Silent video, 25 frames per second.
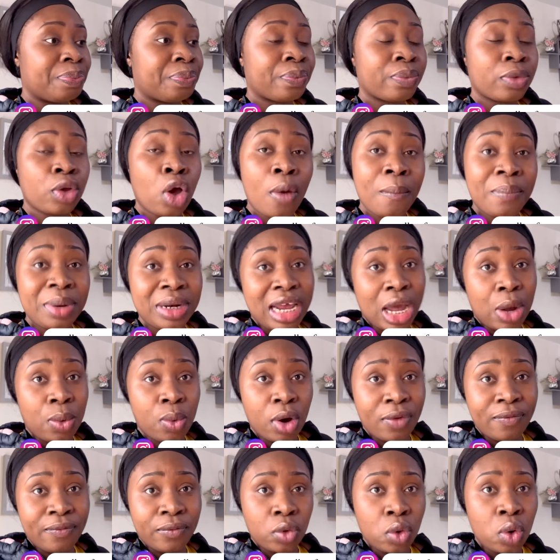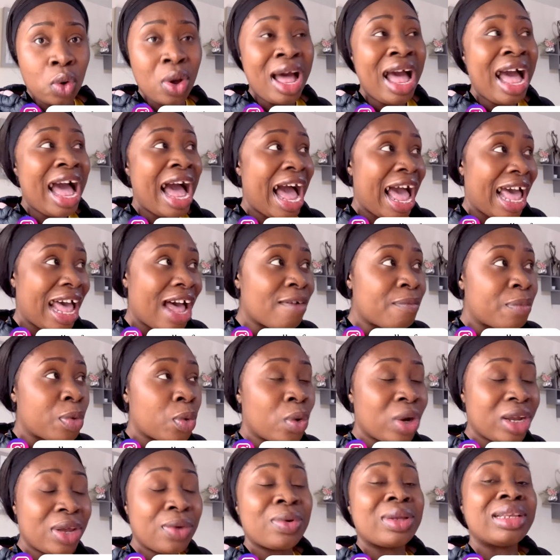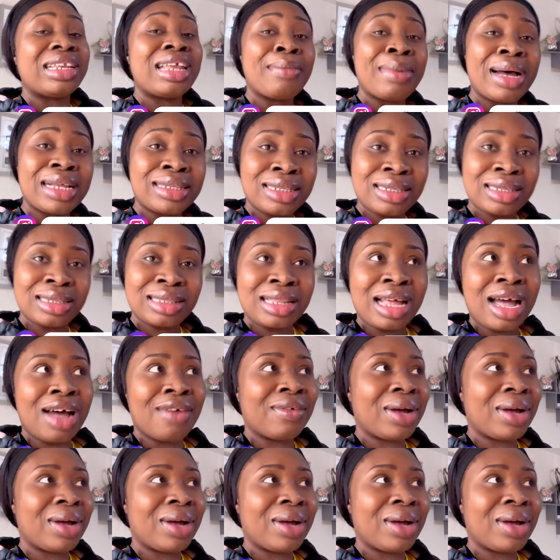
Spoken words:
company I work for, I have been working with them as a staff.